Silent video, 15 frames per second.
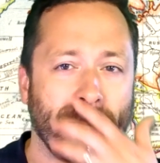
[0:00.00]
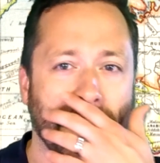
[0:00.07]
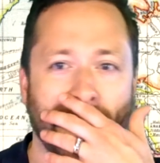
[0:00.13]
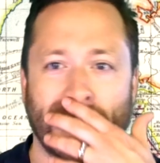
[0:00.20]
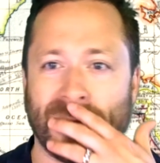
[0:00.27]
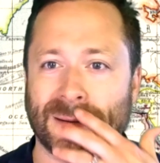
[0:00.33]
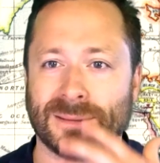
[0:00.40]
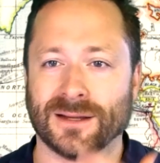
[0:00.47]

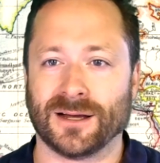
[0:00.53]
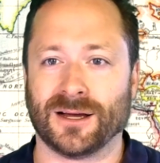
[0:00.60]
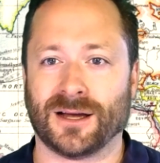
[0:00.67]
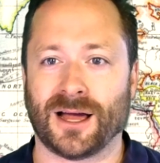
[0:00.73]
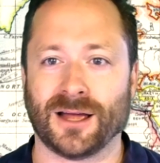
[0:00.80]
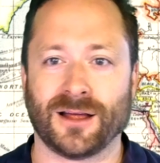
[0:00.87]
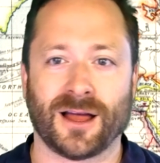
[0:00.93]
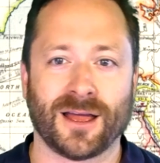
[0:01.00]
And
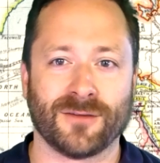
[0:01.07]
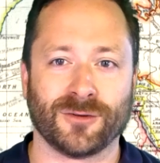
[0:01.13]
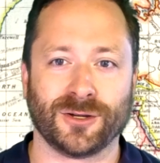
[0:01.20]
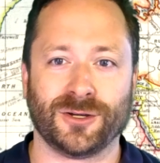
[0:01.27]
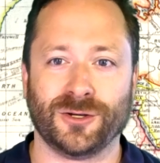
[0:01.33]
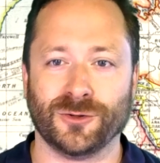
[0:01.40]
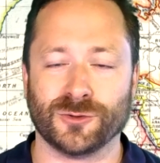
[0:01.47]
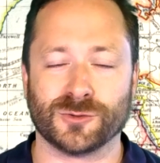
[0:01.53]
I have a
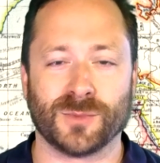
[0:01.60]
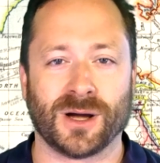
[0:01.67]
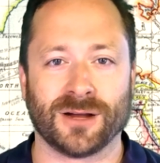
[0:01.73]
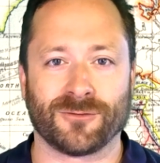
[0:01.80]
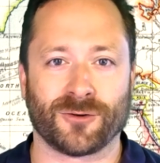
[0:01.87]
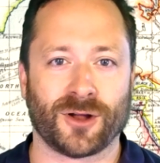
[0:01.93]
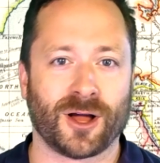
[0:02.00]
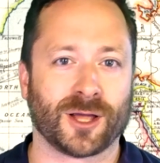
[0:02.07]
huge
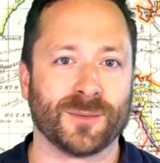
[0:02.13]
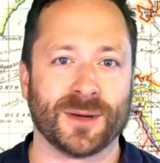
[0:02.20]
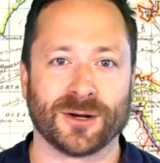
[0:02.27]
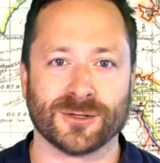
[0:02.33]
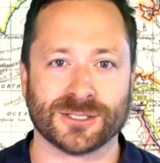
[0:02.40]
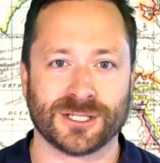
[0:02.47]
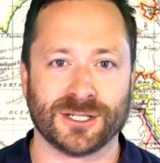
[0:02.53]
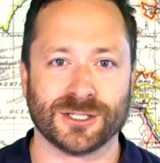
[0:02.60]
mind for
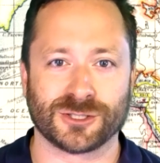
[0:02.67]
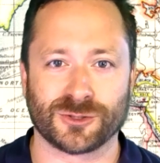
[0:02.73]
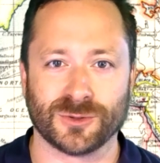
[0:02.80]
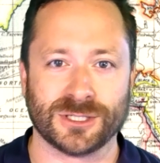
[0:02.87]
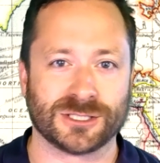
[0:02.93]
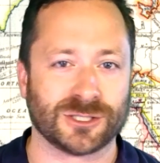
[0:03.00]
documentaries and history.